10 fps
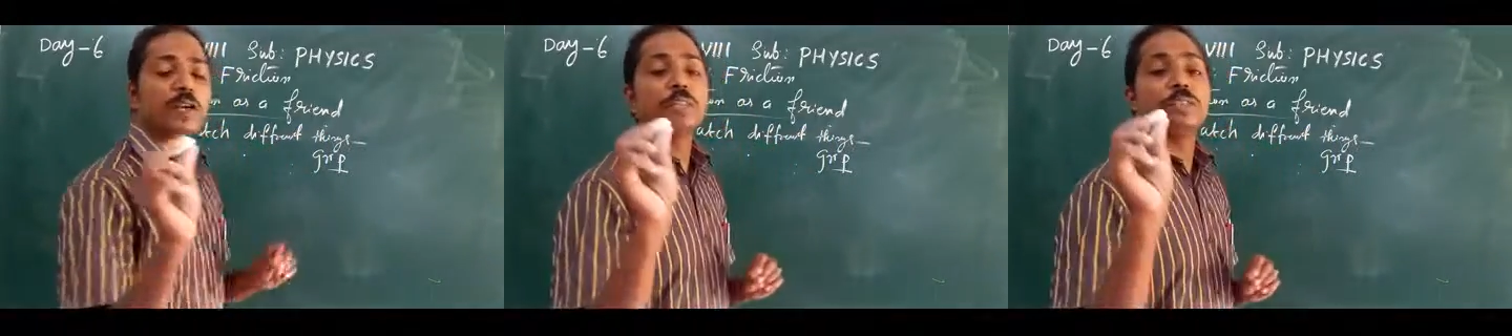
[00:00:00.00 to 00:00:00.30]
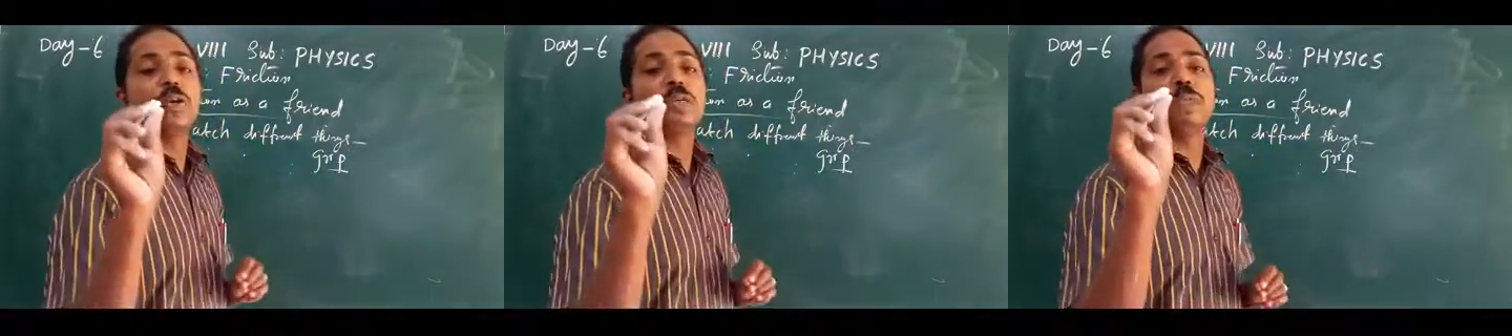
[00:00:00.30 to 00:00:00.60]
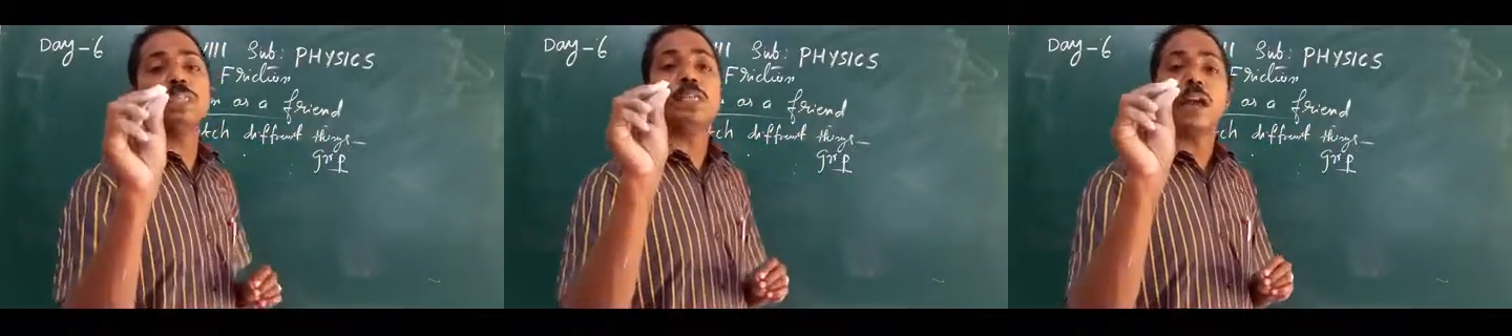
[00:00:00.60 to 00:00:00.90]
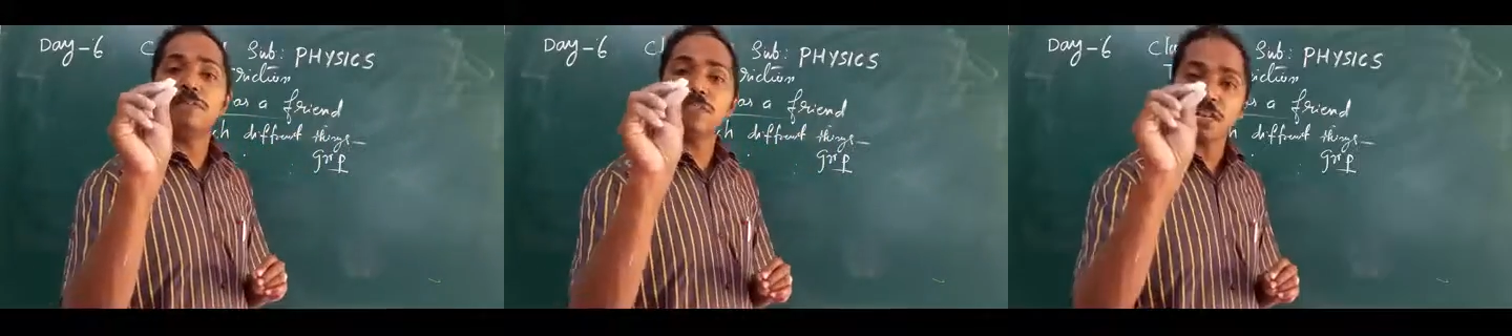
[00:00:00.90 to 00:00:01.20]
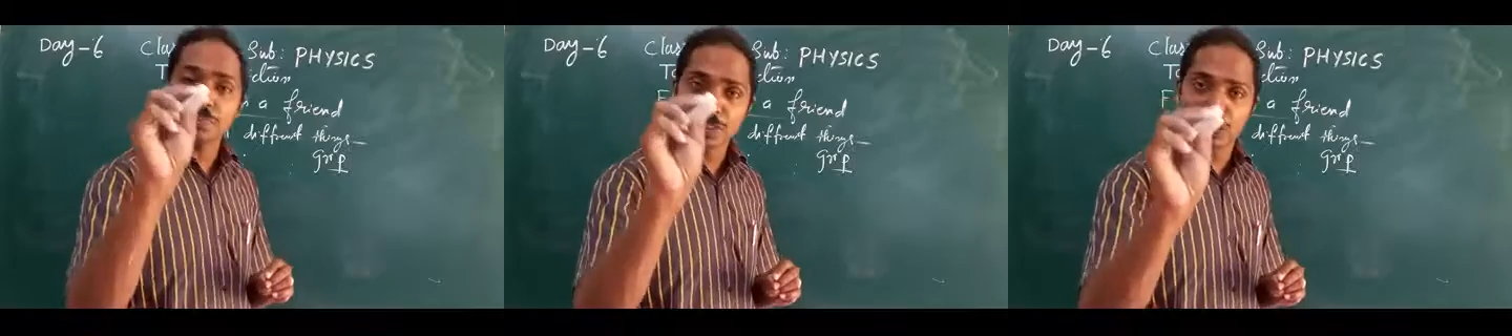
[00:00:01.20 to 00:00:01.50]
only. Chalk piece rough
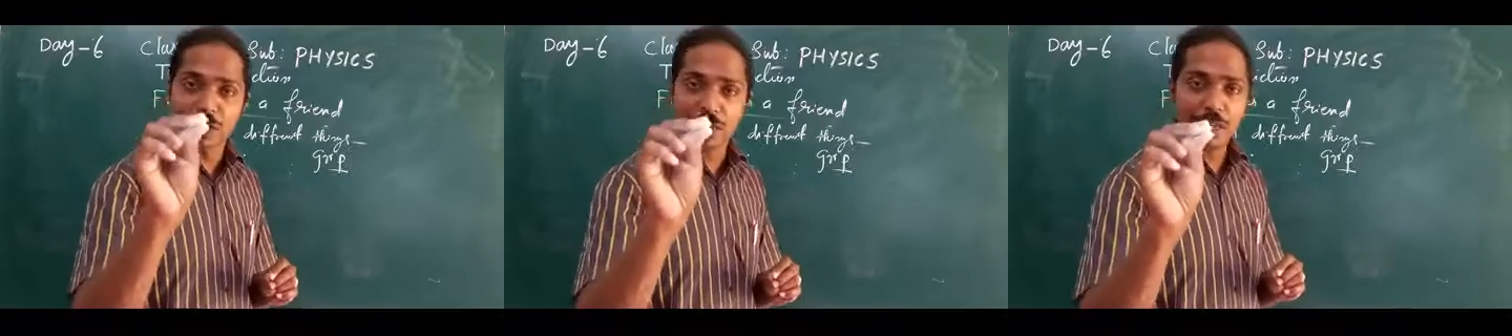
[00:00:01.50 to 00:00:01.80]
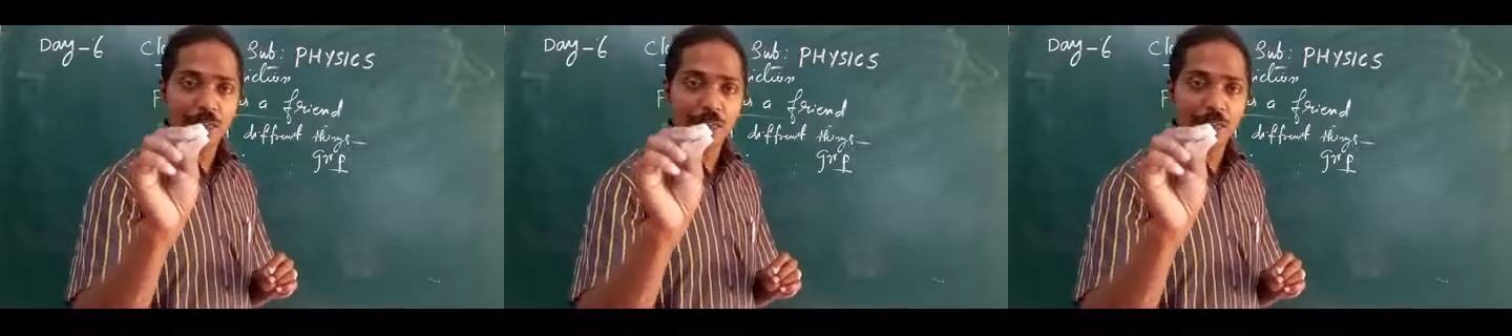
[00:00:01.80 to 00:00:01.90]
surface only,